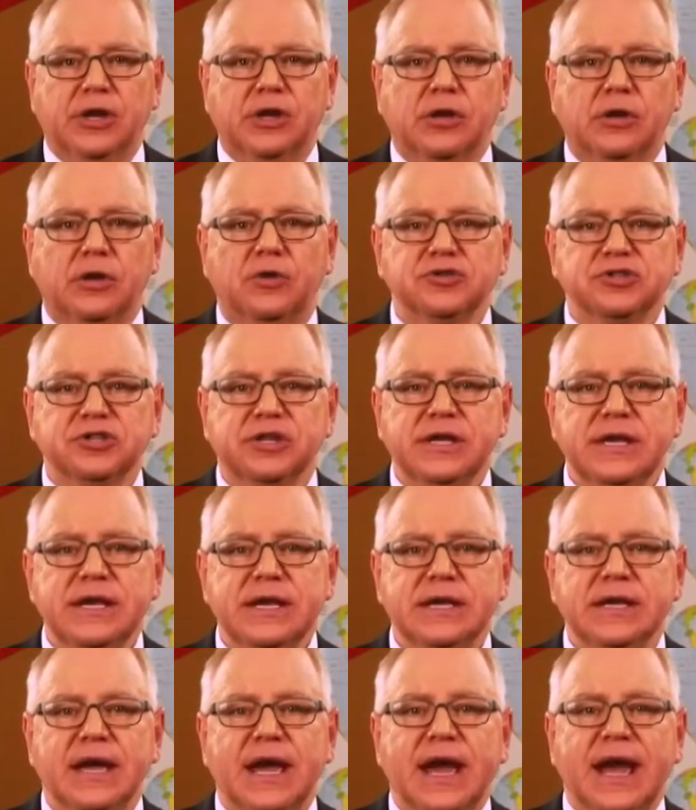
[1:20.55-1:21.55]
closely
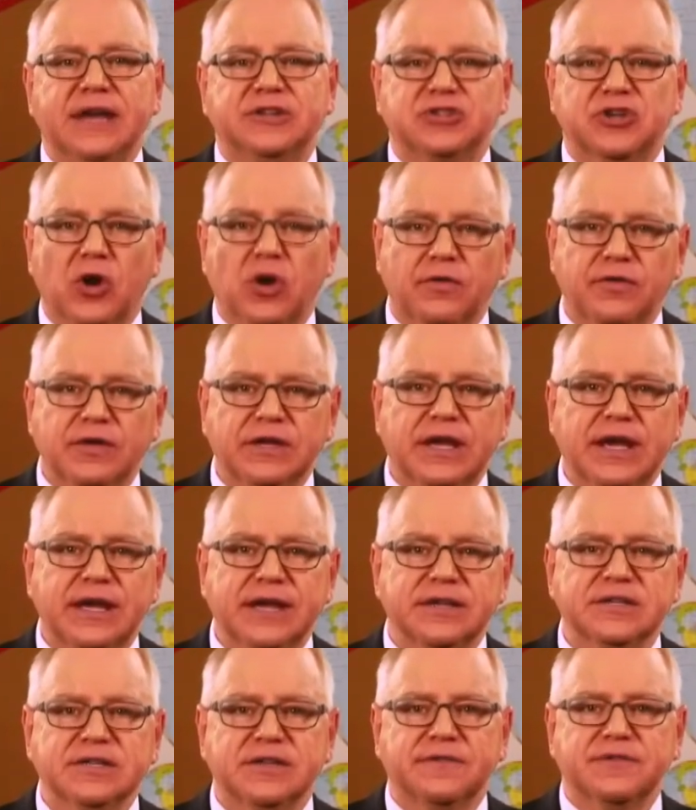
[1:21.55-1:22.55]
as COVID
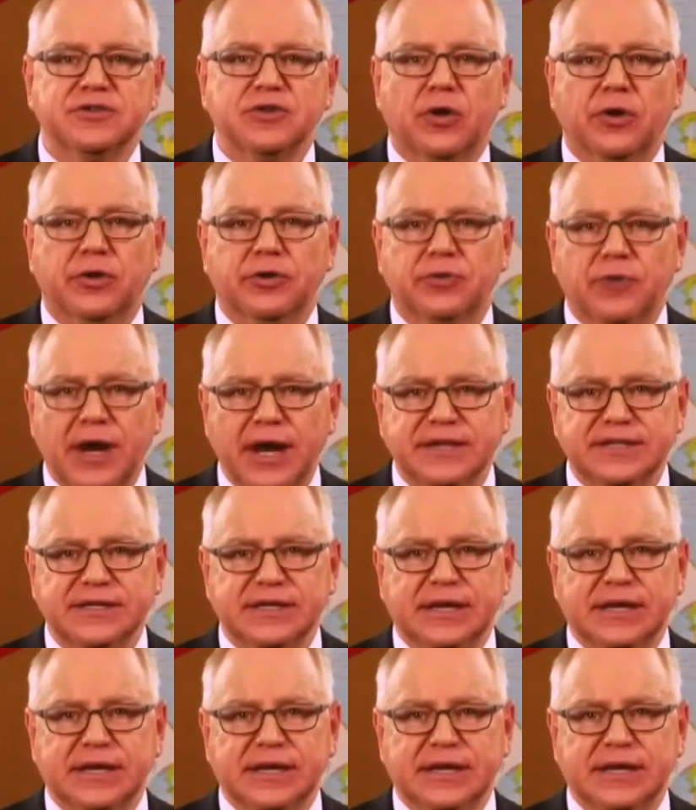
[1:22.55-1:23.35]
cases have started rising